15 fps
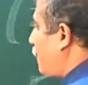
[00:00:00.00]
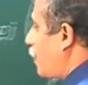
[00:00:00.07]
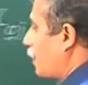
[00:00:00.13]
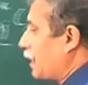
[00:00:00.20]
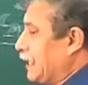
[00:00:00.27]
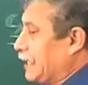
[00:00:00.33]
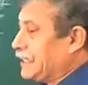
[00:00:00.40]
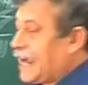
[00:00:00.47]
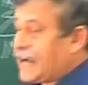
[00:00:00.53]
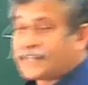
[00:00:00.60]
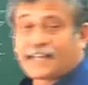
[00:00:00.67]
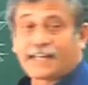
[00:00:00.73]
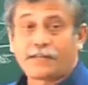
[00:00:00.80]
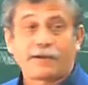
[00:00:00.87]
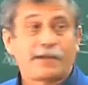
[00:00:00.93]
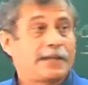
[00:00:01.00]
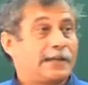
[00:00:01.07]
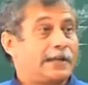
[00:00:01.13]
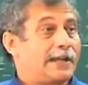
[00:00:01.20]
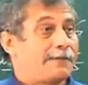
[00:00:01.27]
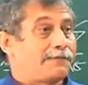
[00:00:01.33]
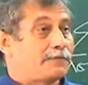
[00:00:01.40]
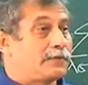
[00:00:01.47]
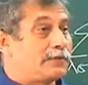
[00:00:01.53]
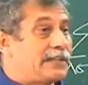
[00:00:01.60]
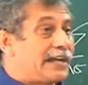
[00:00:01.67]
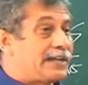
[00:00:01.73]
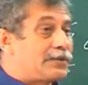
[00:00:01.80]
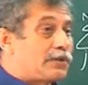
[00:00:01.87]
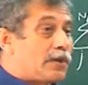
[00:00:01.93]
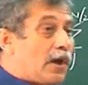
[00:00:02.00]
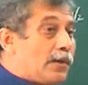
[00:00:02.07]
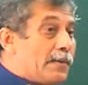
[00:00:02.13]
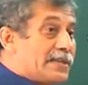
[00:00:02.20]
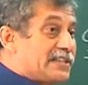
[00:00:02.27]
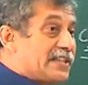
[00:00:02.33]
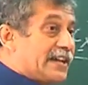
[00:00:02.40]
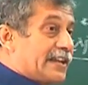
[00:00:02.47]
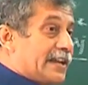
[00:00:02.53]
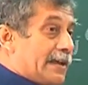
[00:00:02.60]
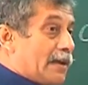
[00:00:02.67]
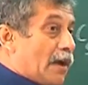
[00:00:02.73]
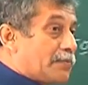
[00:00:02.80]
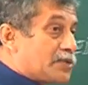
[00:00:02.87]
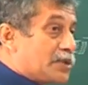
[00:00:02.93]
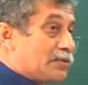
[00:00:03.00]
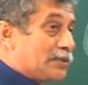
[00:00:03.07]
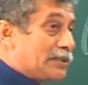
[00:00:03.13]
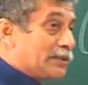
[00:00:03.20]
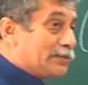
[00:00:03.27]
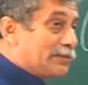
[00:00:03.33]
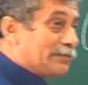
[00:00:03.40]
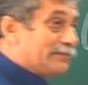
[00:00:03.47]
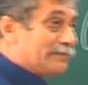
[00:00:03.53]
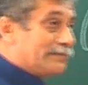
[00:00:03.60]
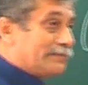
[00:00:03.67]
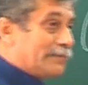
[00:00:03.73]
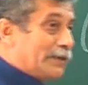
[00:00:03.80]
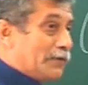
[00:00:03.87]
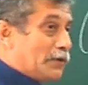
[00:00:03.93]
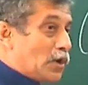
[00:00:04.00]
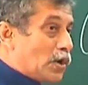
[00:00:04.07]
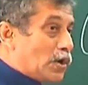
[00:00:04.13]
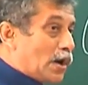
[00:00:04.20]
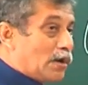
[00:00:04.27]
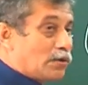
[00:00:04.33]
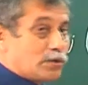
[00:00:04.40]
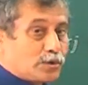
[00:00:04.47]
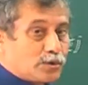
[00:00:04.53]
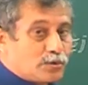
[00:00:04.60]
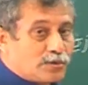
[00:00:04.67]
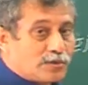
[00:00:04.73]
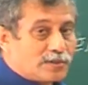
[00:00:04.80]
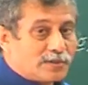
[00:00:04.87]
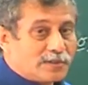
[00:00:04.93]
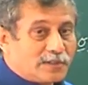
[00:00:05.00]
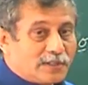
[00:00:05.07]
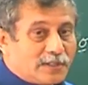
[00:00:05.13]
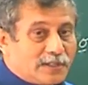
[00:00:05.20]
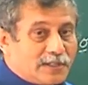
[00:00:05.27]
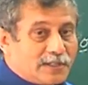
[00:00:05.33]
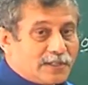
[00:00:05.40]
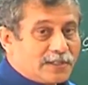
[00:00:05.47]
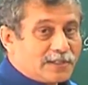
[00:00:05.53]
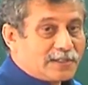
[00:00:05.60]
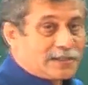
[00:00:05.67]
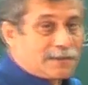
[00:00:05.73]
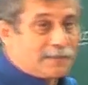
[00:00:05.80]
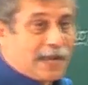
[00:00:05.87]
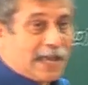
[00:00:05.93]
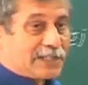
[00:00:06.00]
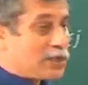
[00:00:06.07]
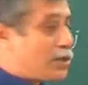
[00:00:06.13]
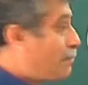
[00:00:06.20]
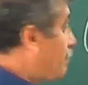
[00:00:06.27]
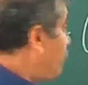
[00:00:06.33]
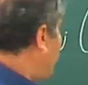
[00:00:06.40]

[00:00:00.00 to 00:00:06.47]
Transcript: Fock. That is anyway left, that is always there, an option with you, if you don't know how to choose. Simply assume,